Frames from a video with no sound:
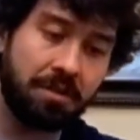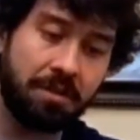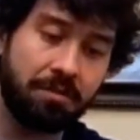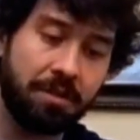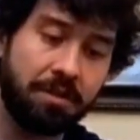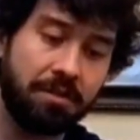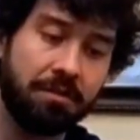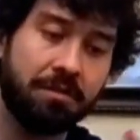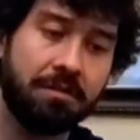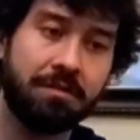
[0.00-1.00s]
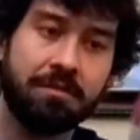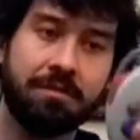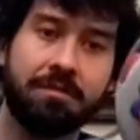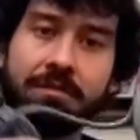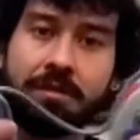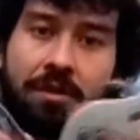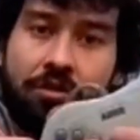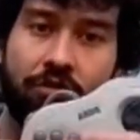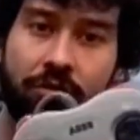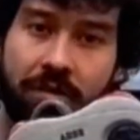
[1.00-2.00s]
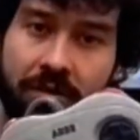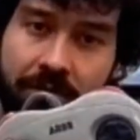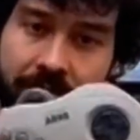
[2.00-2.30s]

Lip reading: the original controller.